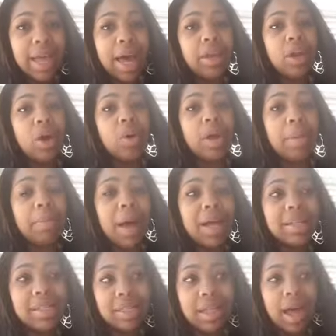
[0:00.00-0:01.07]
I know in my
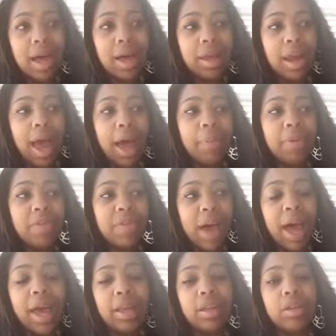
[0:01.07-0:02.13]
salon, I
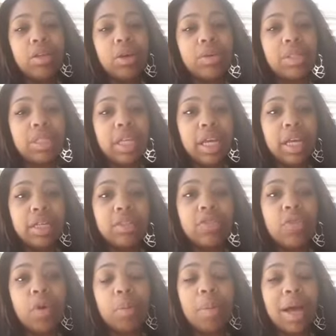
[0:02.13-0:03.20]
provide those things
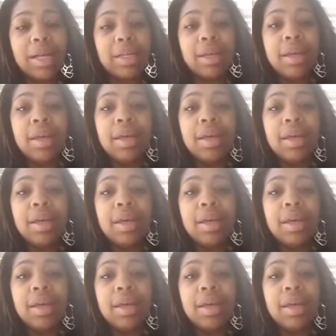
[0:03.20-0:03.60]
for my